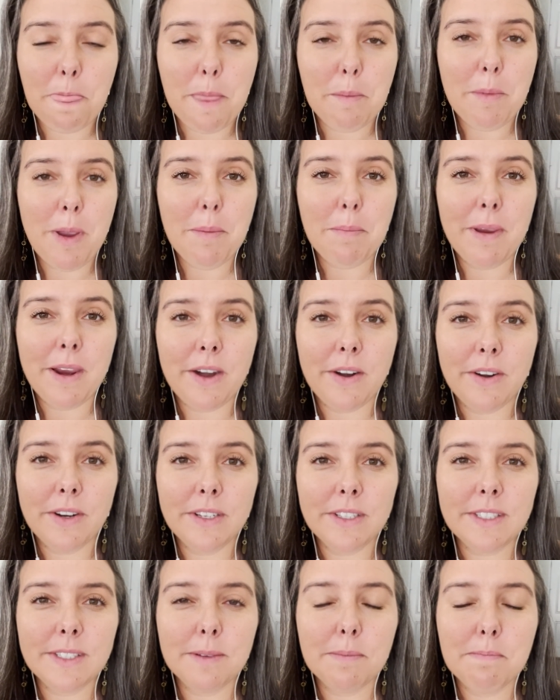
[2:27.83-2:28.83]
my
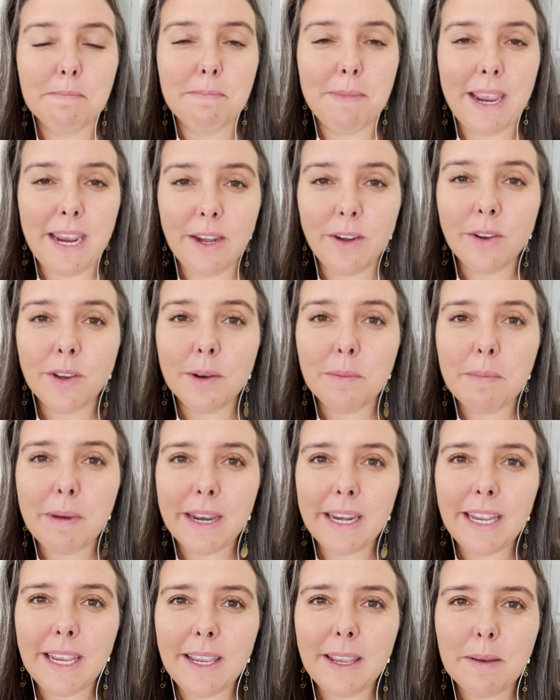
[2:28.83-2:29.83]
parents made good
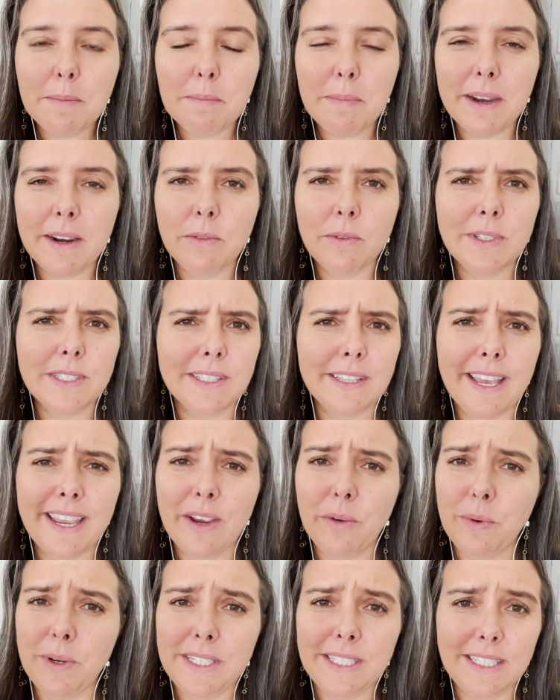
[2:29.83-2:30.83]
money, but it was like
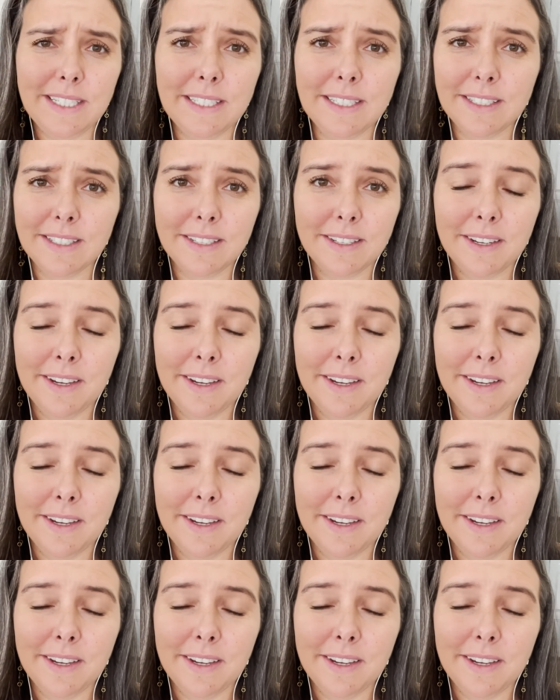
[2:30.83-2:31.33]
we didn't.